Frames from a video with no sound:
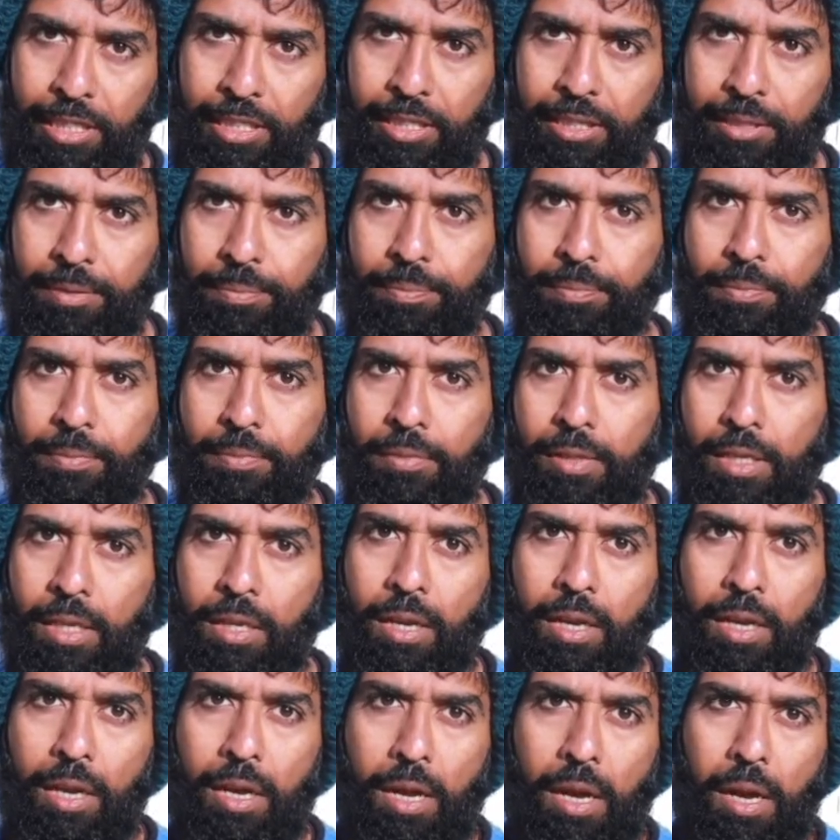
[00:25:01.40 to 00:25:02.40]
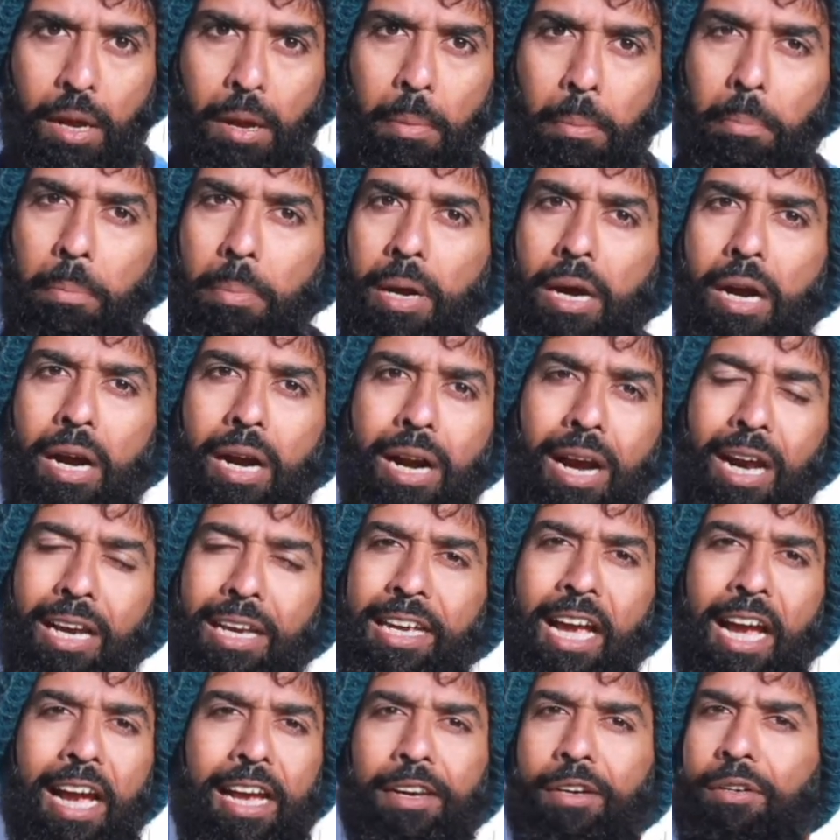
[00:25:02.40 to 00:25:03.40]
deal. But
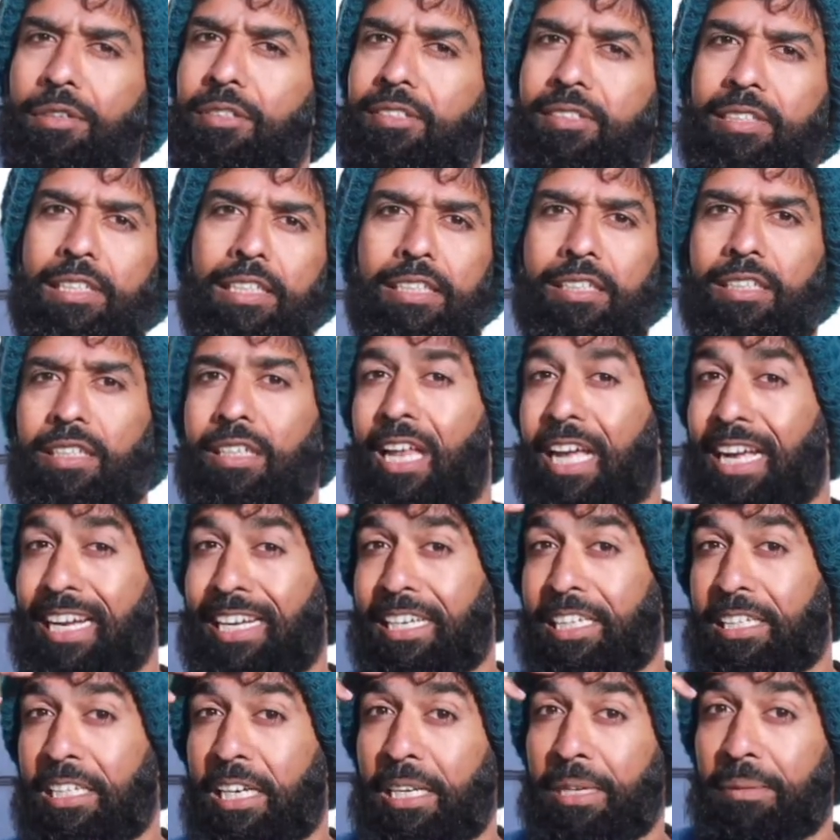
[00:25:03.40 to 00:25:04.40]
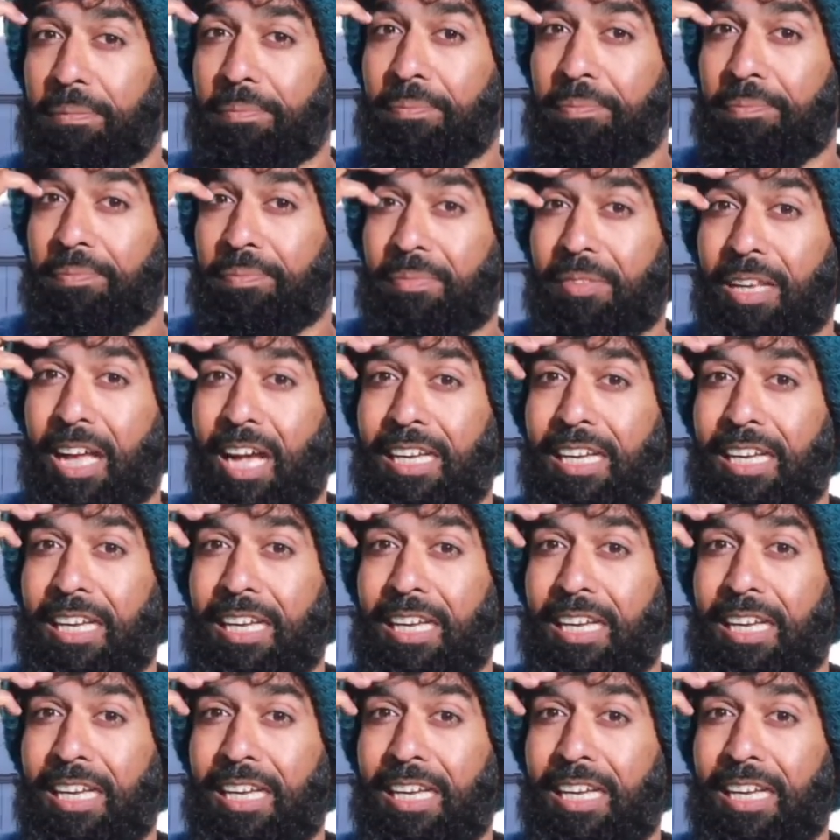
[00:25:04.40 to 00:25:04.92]
yeah, I don't see the light in him.